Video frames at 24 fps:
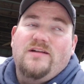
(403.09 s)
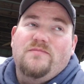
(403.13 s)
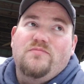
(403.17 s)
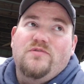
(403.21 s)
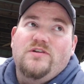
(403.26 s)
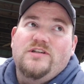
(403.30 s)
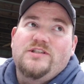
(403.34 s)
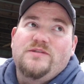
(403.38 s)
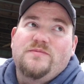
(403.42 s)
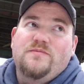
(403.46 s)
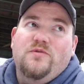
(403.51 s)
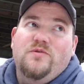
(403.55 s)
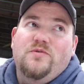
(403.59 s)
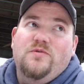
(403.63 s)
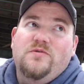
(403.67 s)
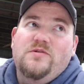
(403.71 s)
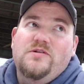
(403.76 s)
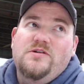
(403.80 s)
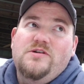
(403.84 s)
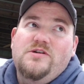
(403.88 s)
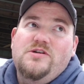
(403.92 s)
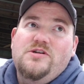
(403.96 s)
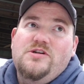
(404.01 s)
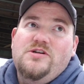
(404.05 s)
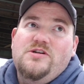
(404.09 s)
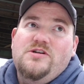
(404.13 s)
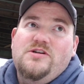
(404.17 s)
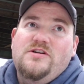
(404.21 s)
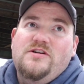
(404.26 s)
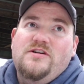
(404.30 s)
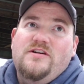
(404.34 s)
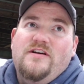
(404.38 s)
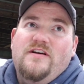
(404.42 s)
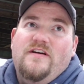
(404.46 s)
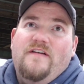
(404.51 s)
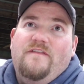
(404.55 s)
principle
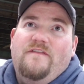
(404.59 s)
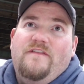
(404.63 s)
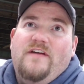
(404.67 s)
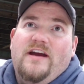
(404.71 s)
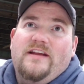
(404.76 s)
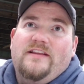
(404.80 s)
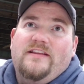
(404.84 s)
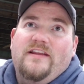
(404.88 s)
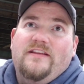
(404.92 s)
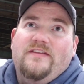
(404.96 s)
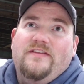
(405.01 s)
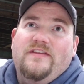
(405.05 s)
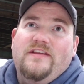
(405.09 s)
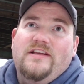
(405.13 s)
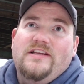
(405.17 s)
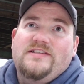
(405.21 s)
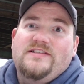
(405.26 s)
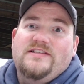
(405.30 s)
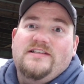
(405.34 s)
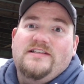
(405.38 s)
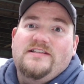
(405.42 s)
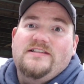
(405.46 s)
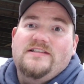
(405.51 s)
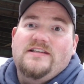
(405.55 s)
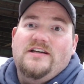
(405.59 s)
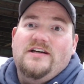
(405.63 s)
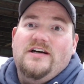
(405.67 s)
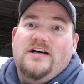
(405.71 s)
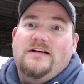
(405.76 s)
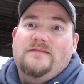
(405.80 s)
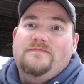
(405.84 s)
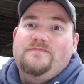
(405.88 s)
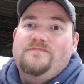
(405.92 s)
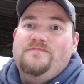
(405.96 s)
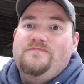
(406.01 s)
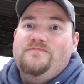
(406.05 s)
fact that this is
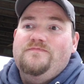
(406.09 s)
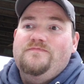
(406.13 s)
the